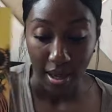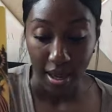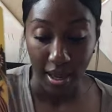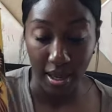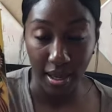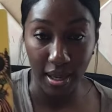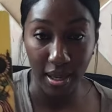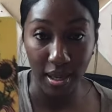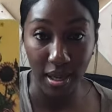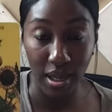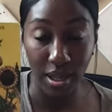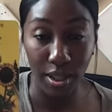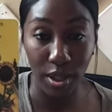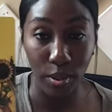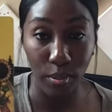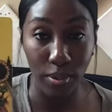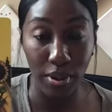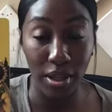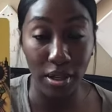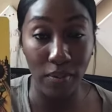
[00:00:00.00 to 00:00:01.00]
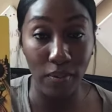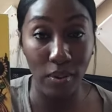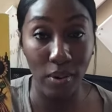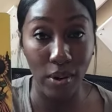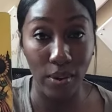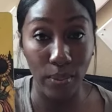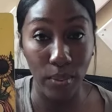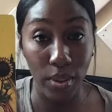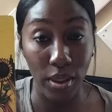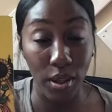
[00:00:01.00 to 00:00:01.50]
And the Queen of
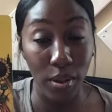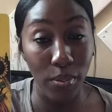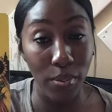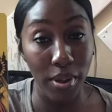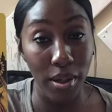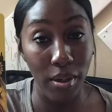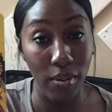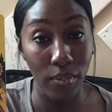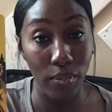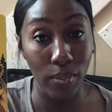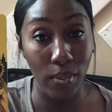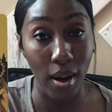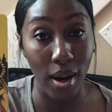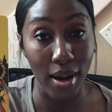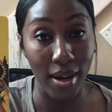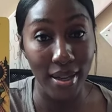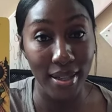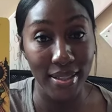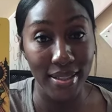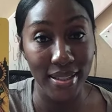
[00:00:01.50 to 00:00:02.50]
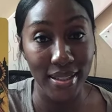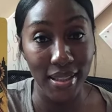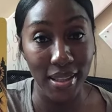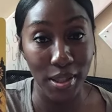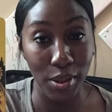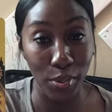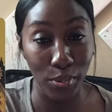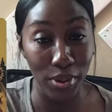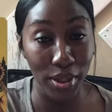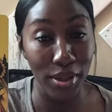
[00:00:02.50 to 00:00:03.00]
Rods, the
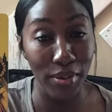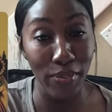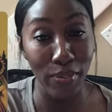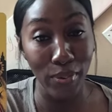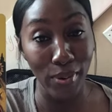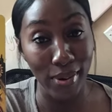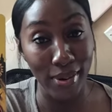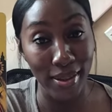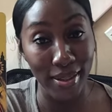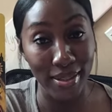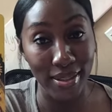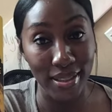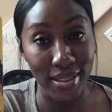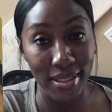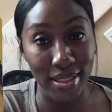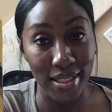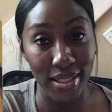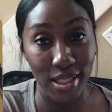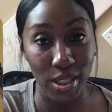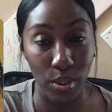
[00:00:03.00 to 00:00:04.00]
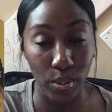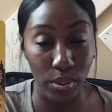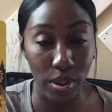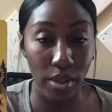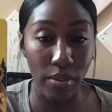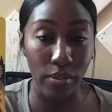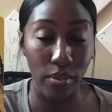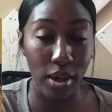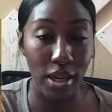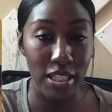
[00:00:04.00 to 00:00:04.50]
Queen of Wands, this is Queen
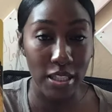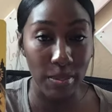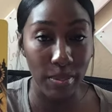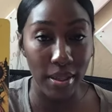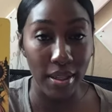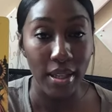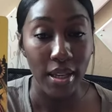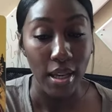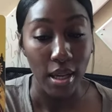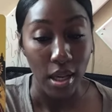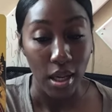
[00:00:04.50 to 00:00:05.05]
of Rods, but